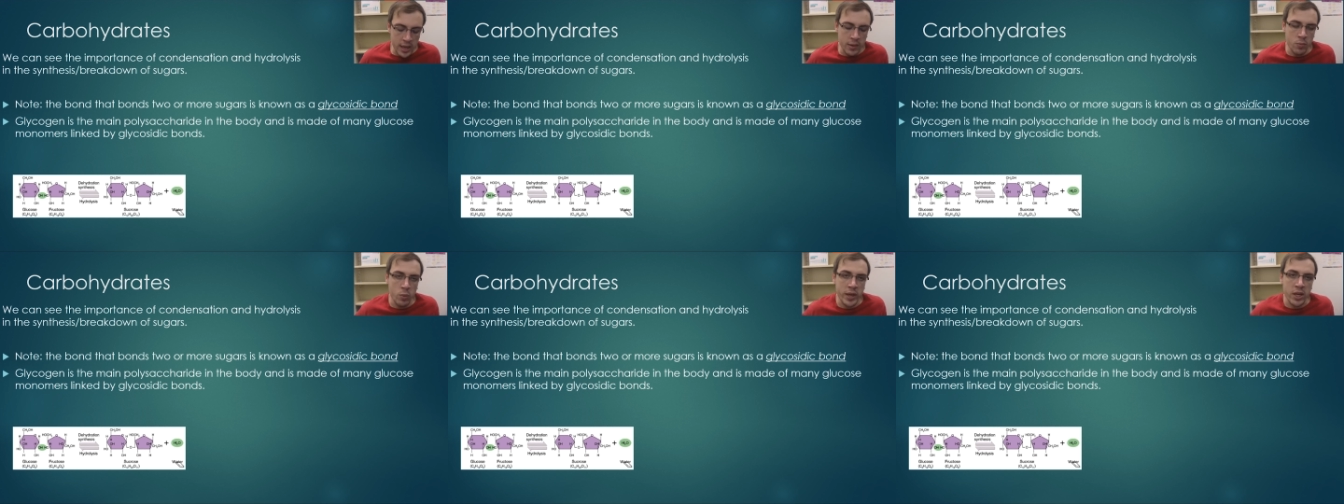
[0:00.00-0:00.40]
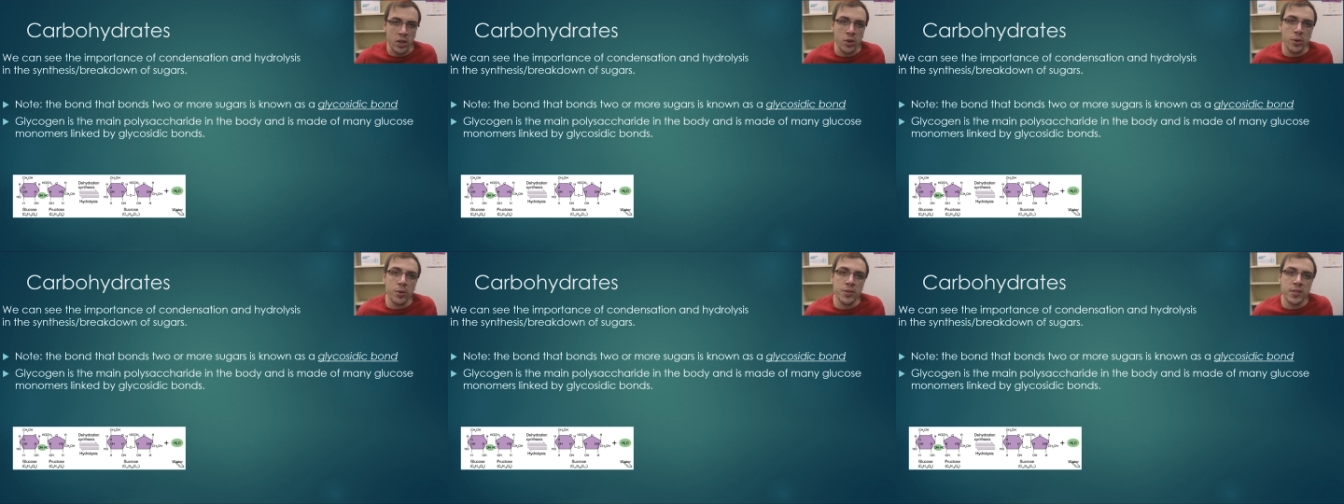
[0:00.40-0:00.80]
we
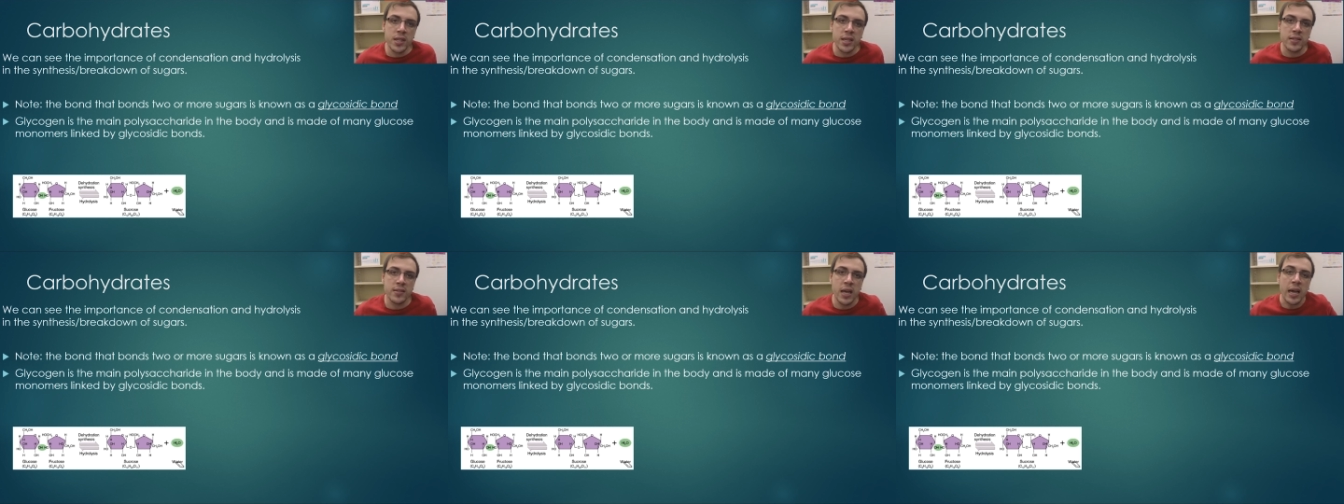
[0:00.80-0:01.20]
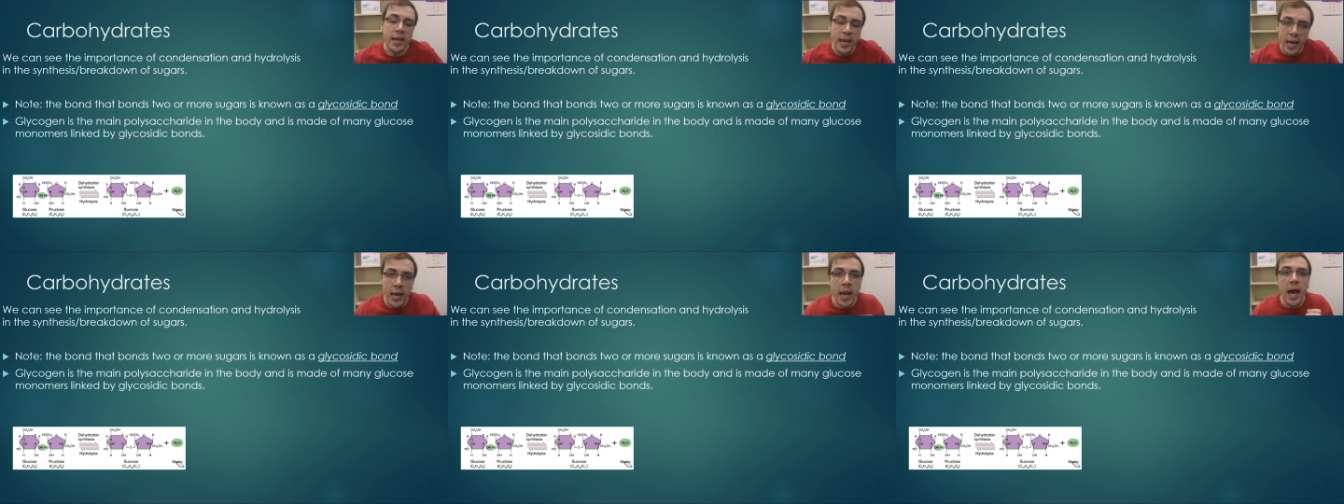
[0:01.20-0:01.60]
use this
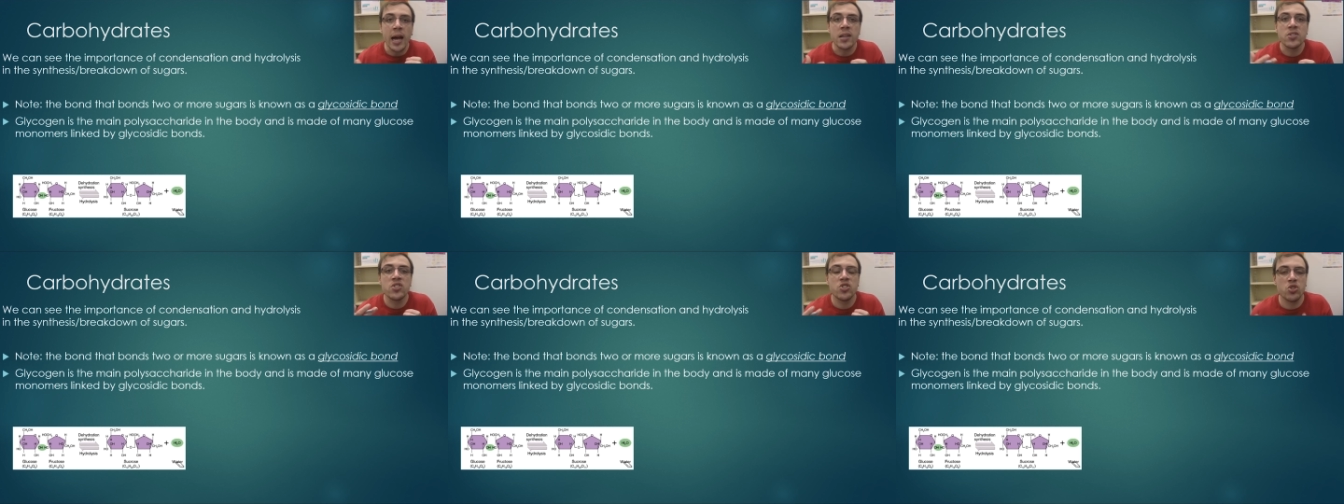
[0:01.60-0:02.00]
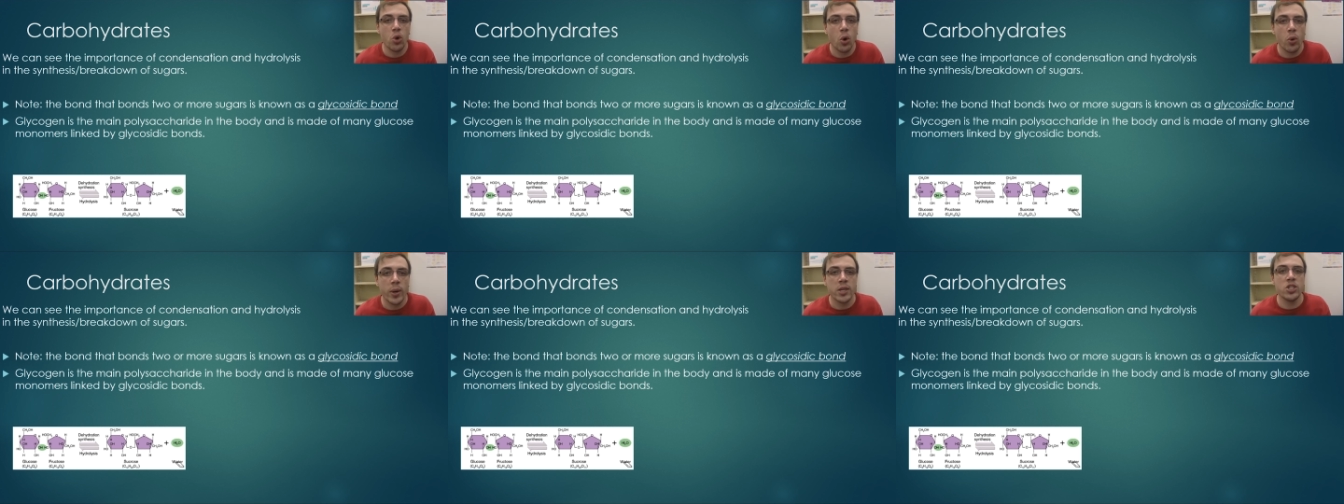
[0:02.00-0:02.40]
again as
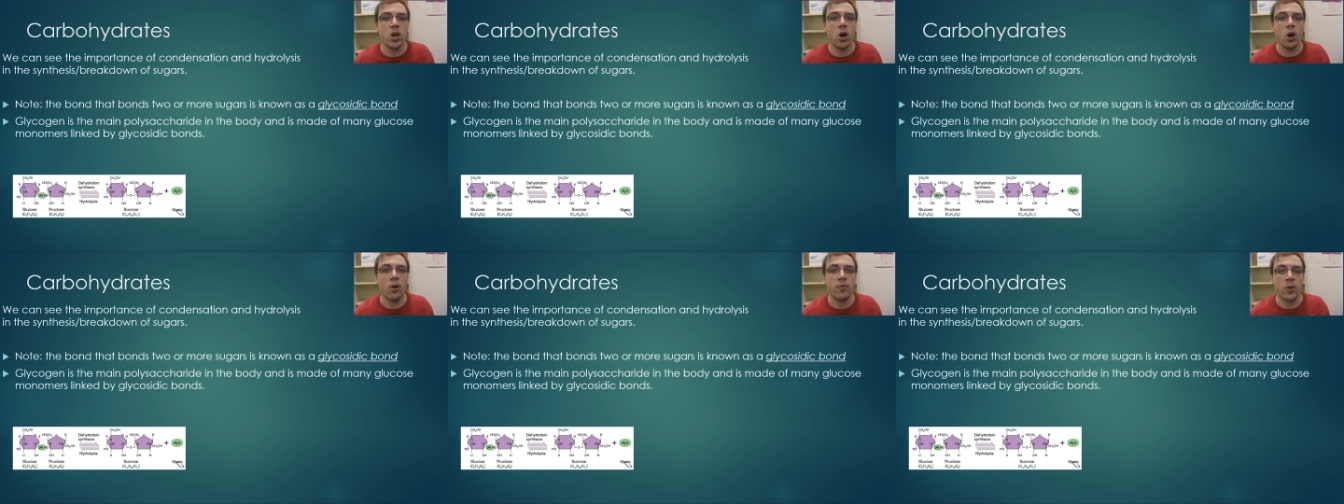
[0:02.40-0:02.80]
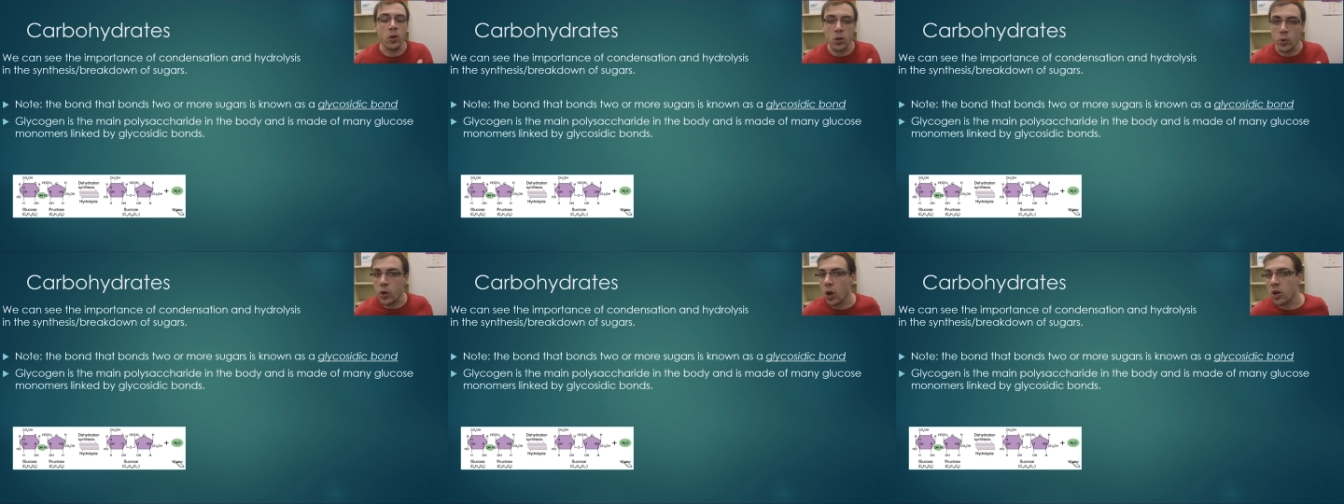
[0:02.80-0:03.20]
storage of
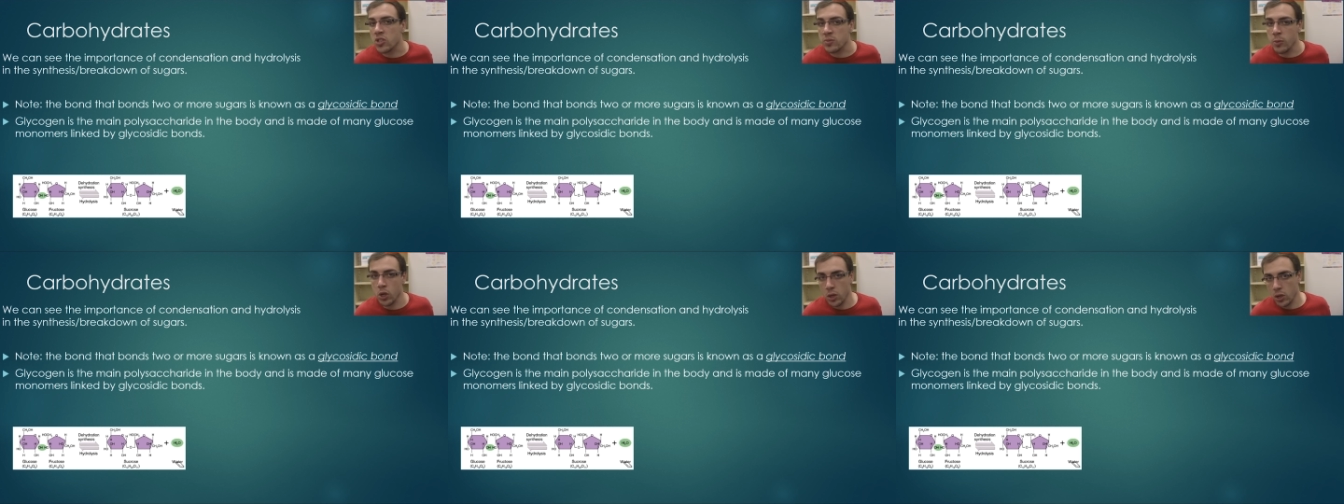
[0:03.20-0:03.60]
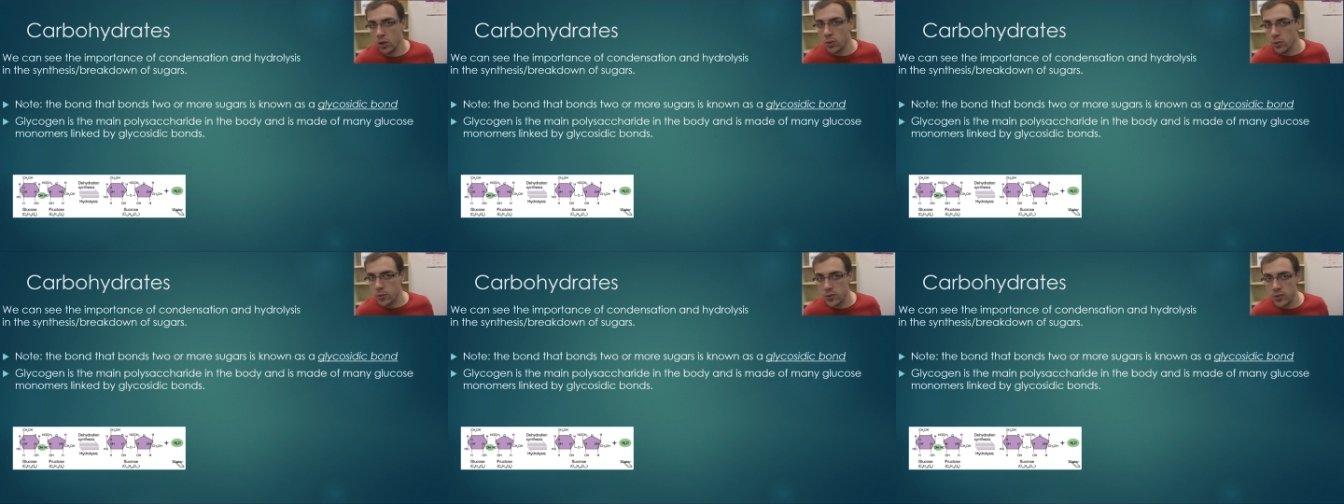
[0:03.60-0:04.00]
glucose
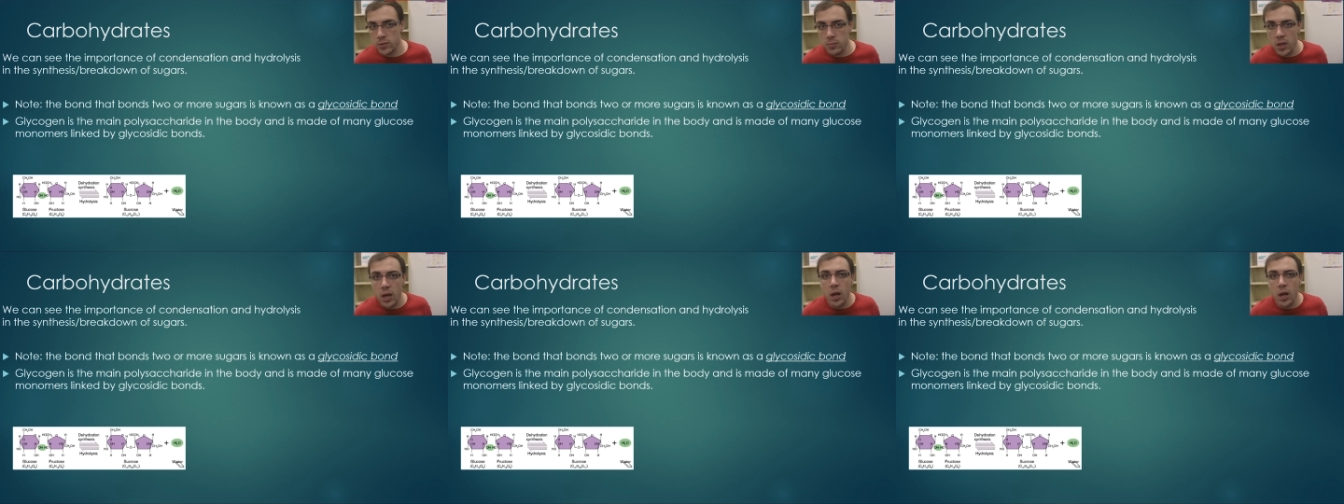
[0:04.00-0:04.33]
molecules.